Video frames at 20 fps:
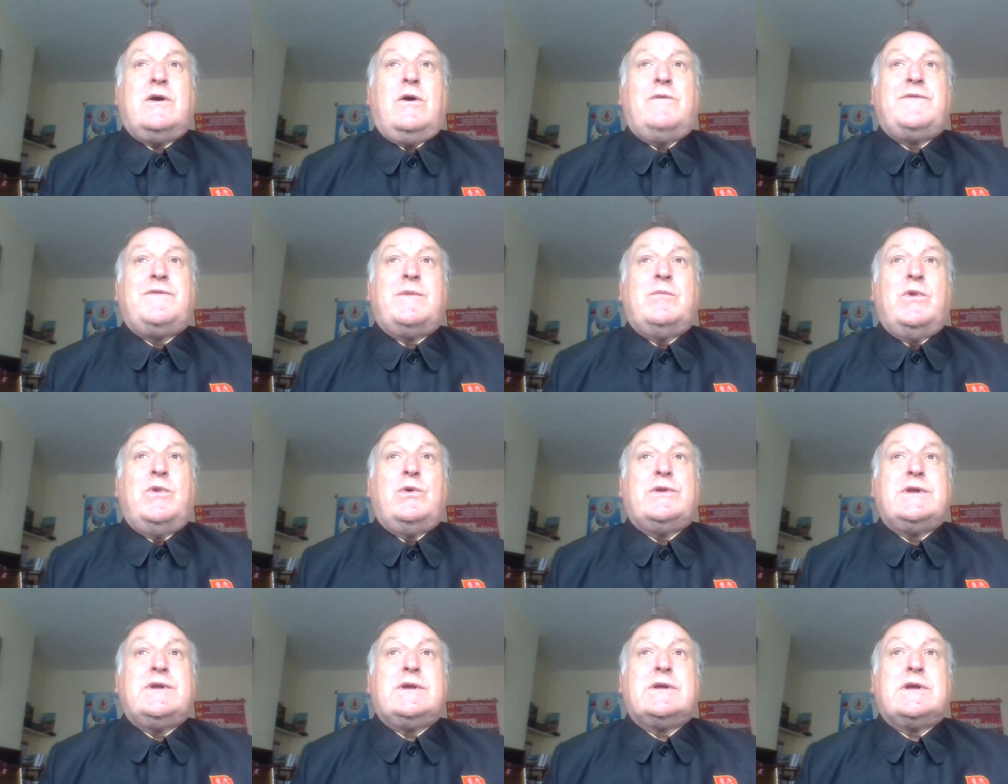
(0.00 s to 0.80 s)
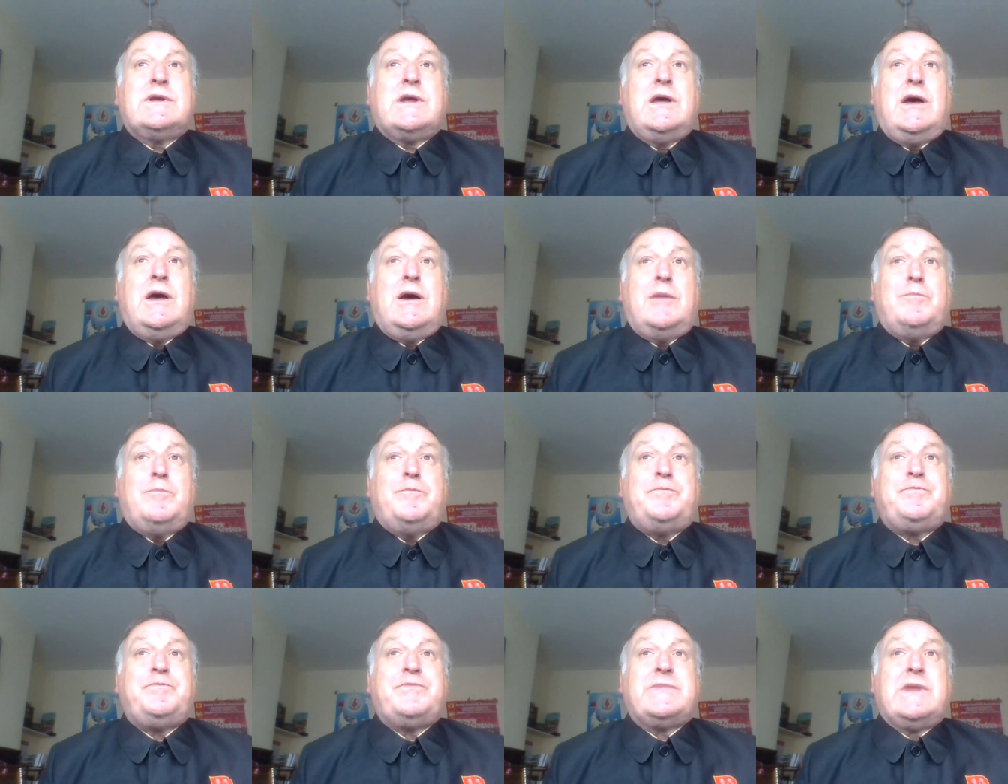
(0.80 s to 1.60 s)
of the morning calm.
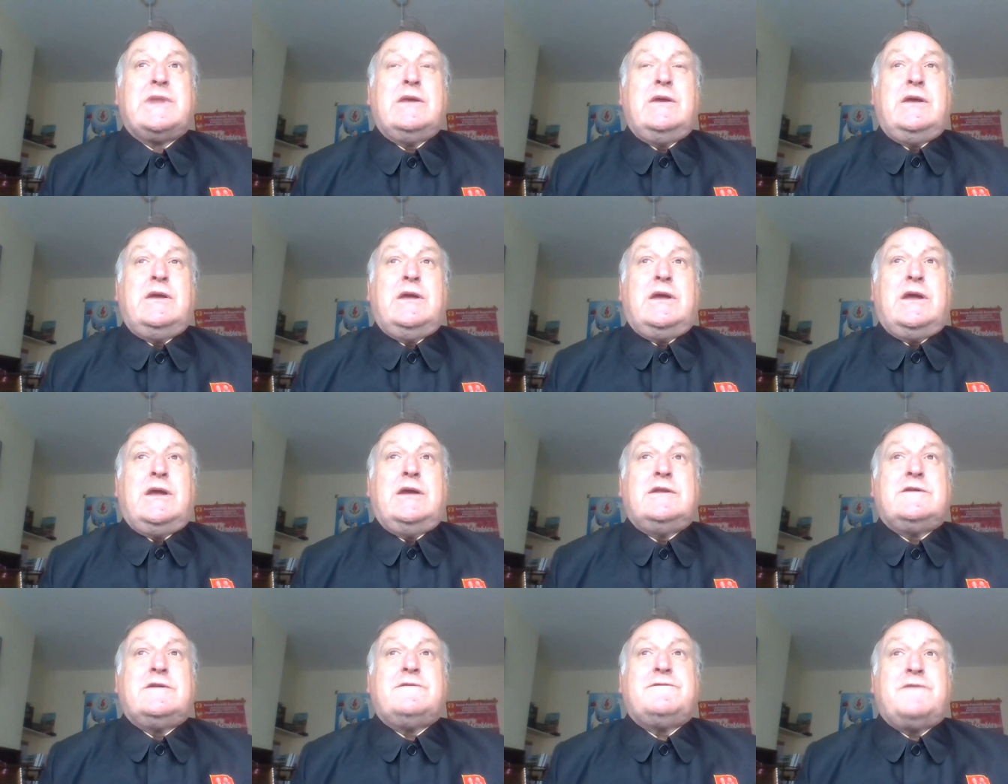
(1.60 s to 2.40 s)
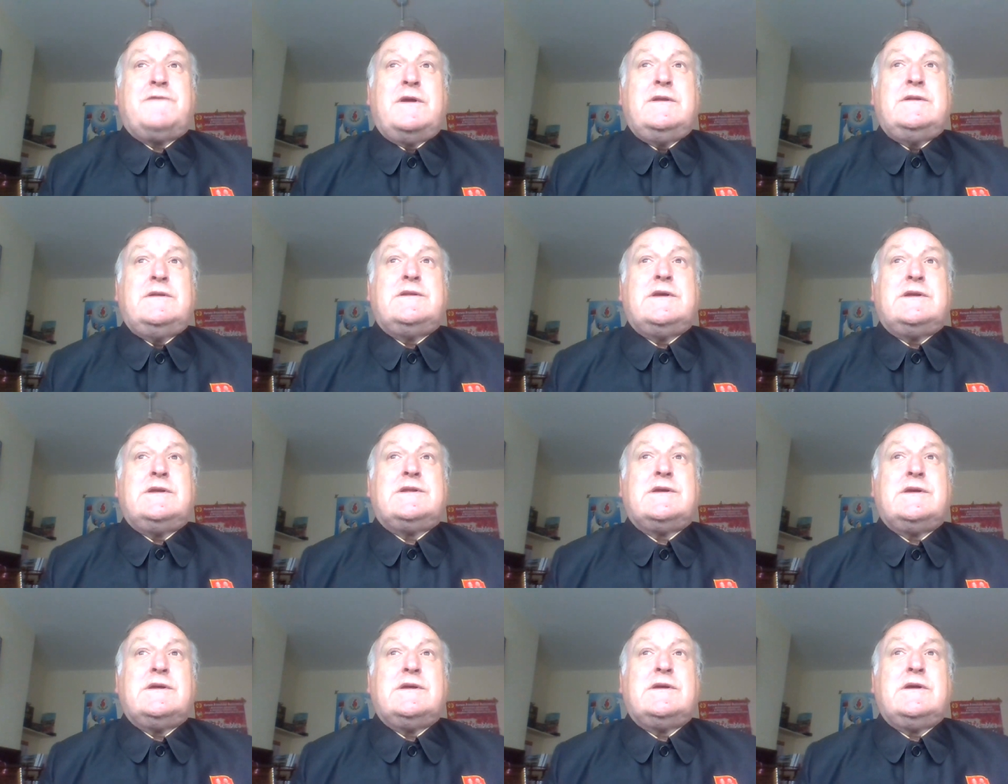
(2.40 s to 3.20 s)
He
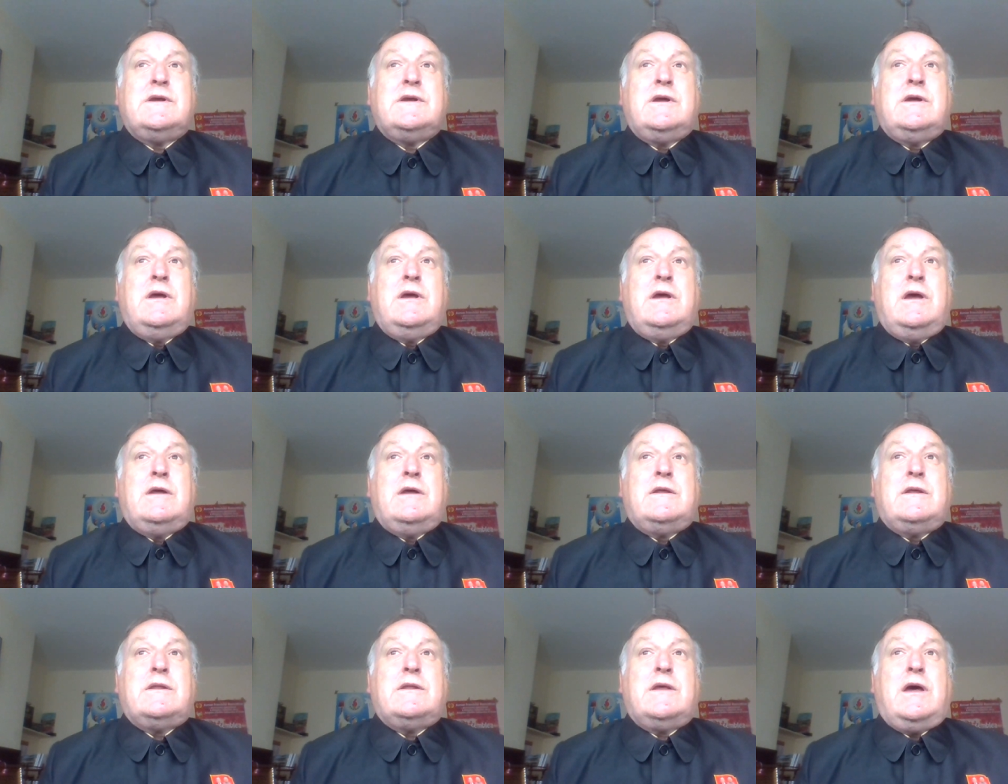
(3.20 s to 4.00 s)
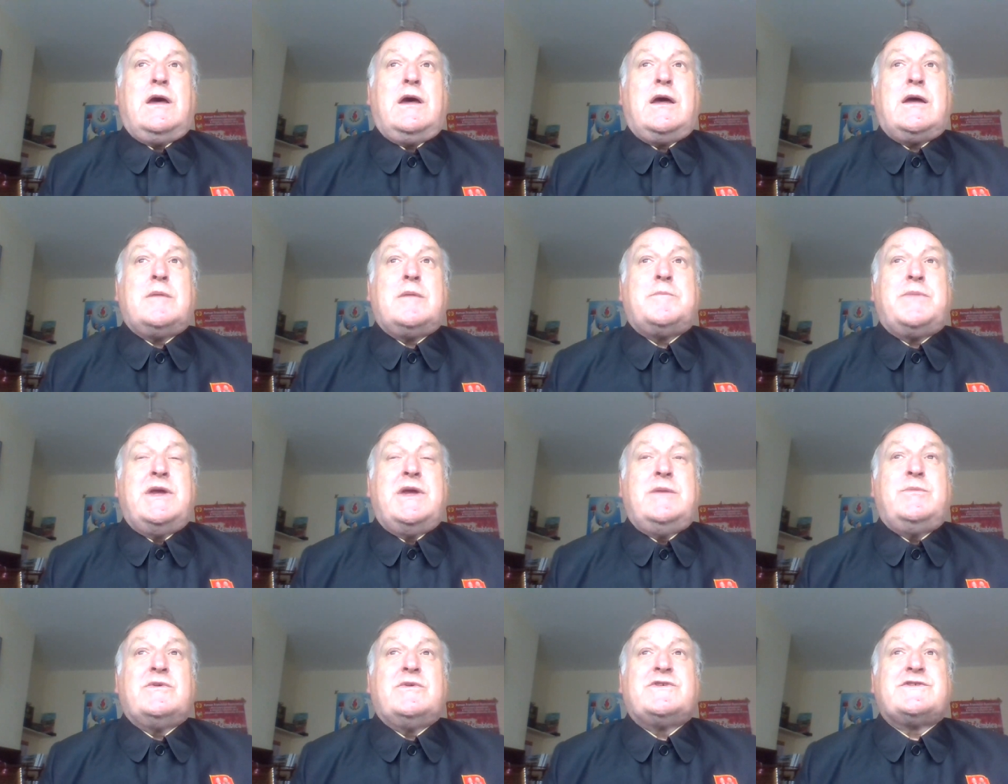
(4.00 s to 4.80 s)
defended
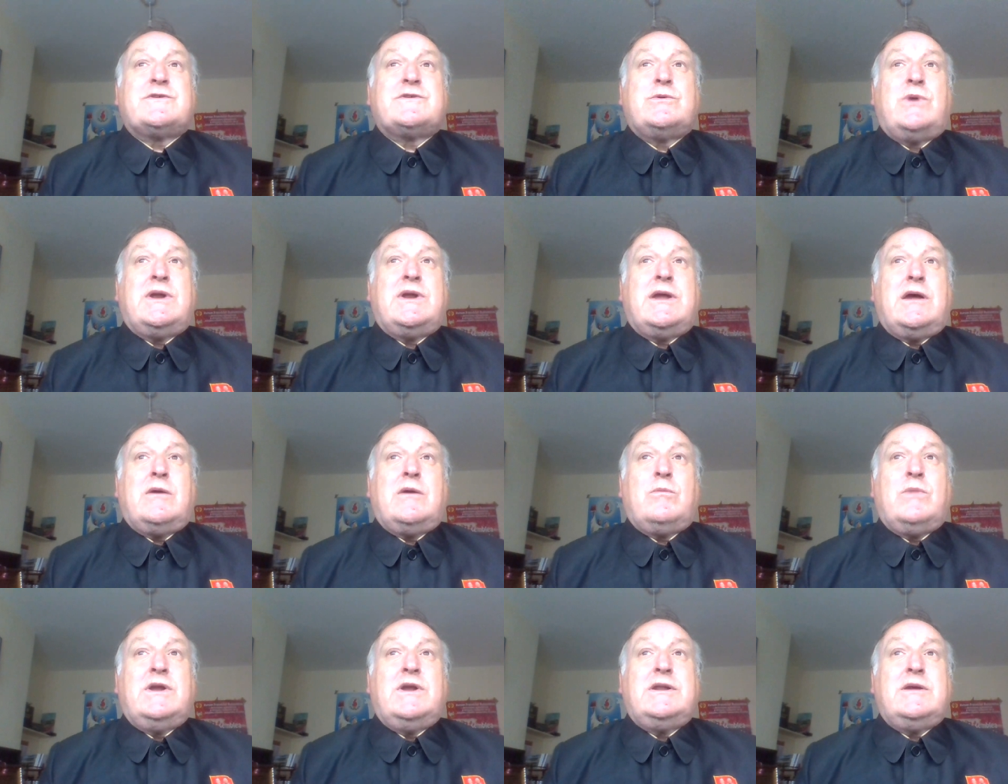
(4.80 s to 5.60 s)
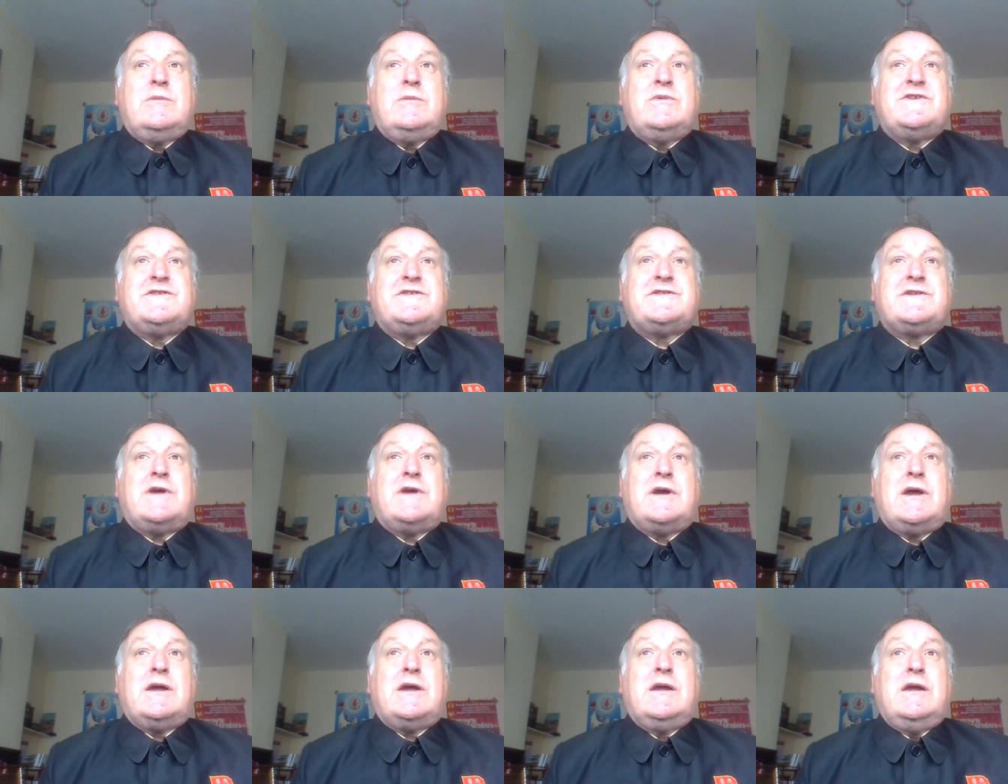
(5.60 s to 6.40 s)
People's Korea when it was
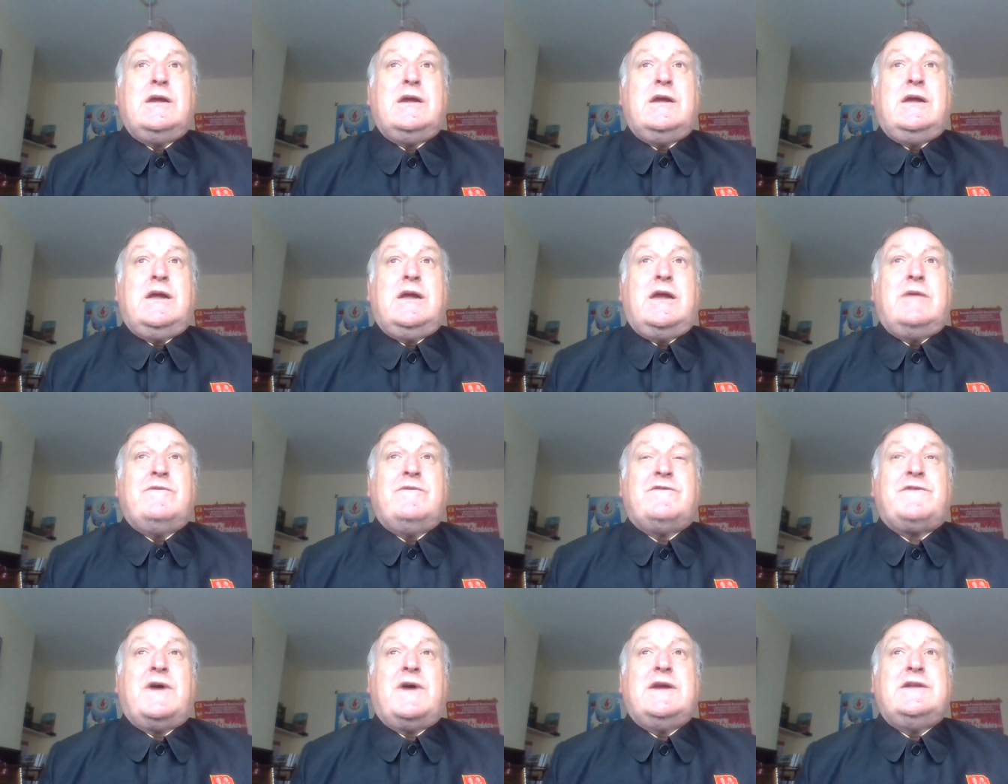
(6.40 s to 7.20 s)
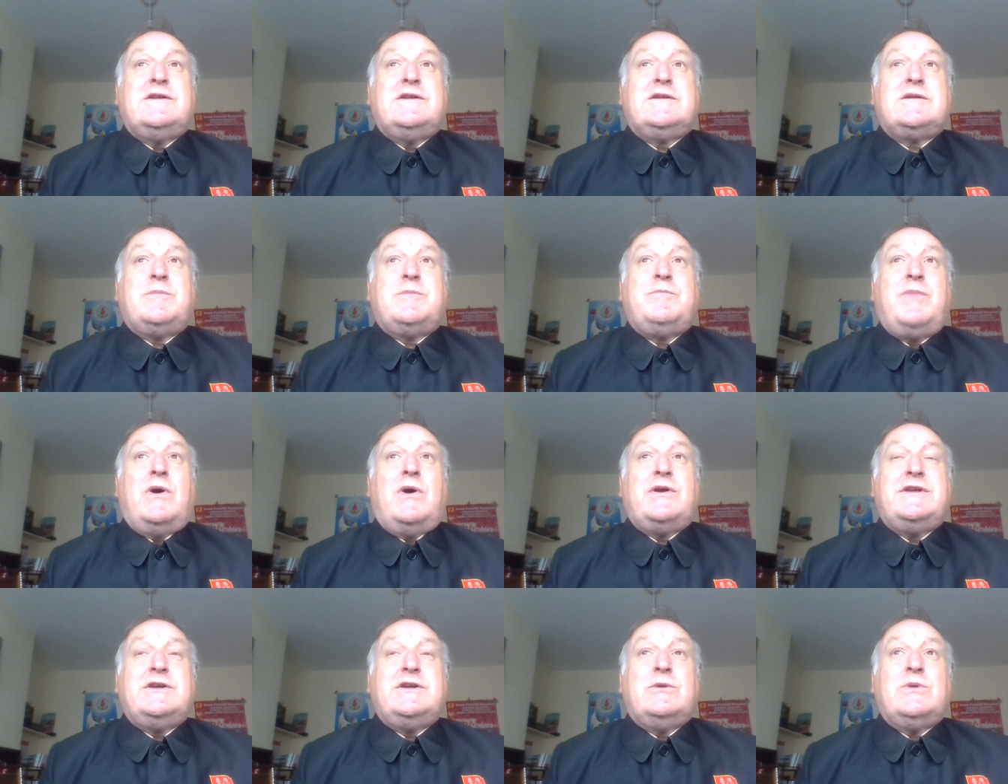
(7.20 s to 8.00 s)
invaded
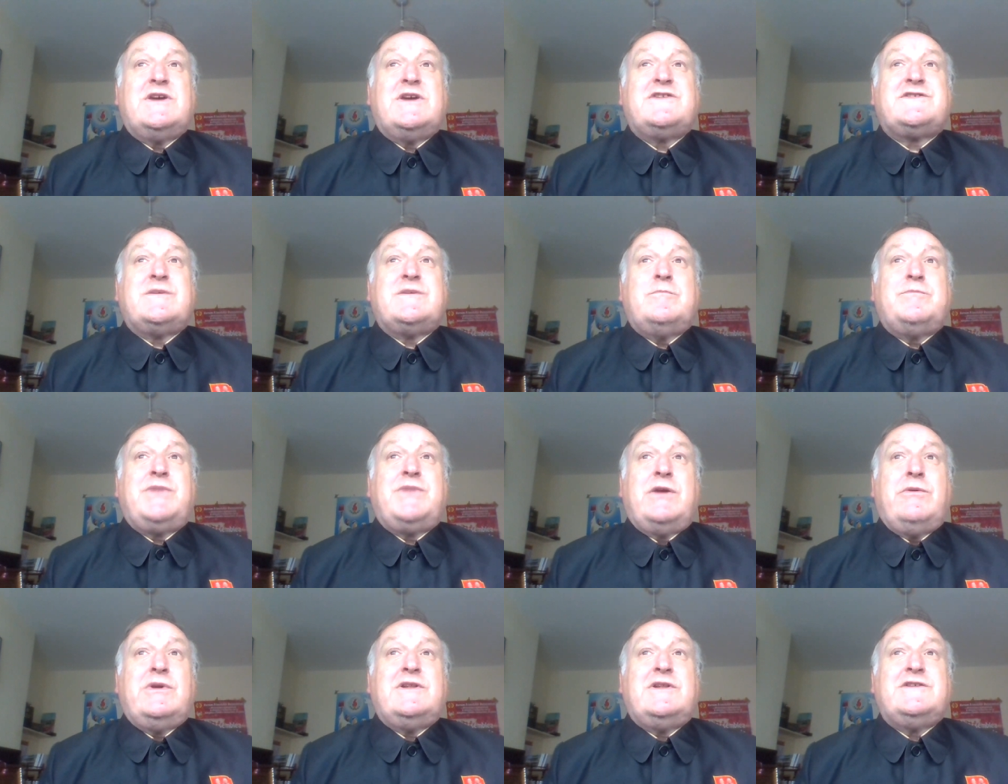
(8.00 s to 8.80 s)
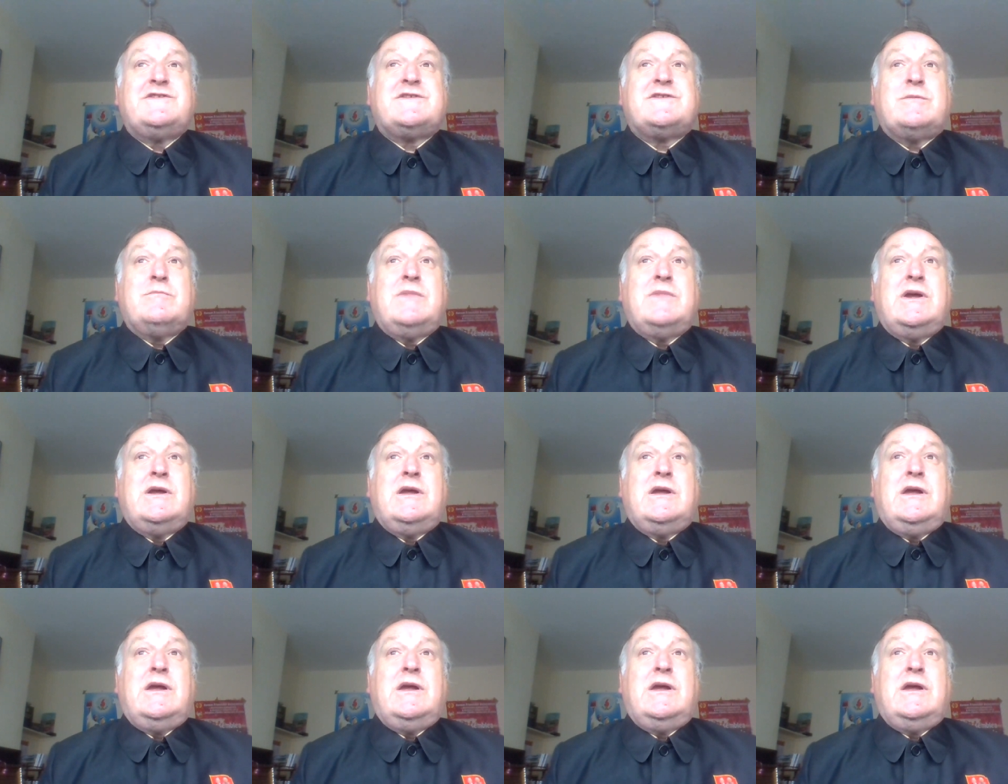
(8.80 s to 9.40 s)
by US imperialism